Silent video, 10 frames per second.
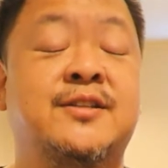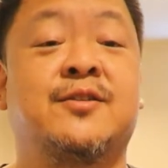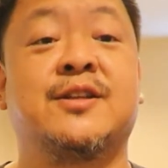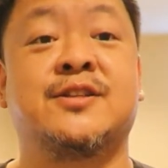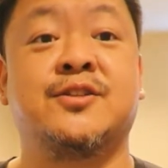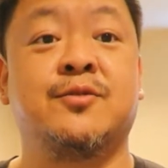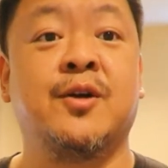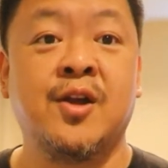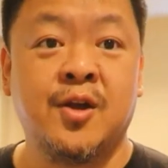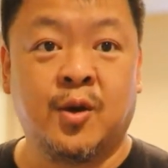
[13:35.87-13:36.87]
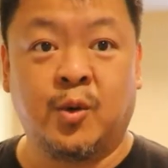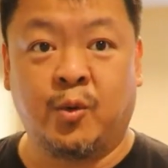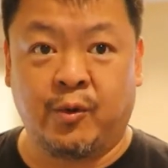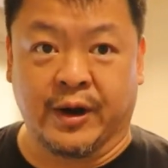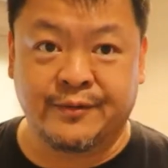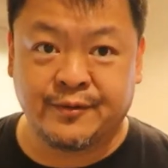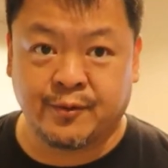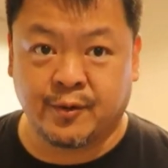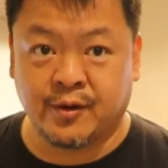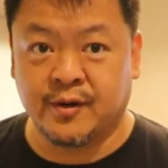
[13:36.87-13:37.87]
So let's do right foot
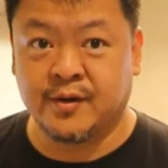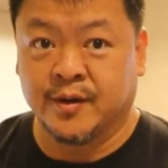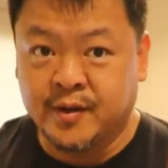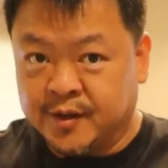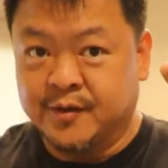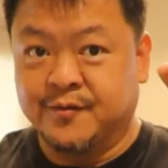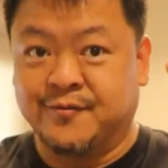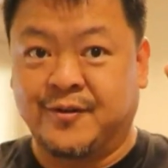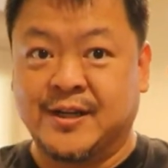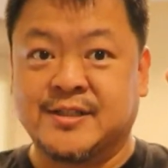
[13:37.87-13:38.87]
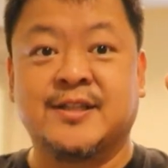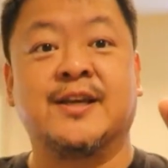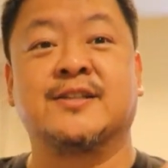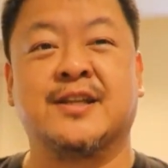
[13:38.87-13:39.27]
forward, fighting stance.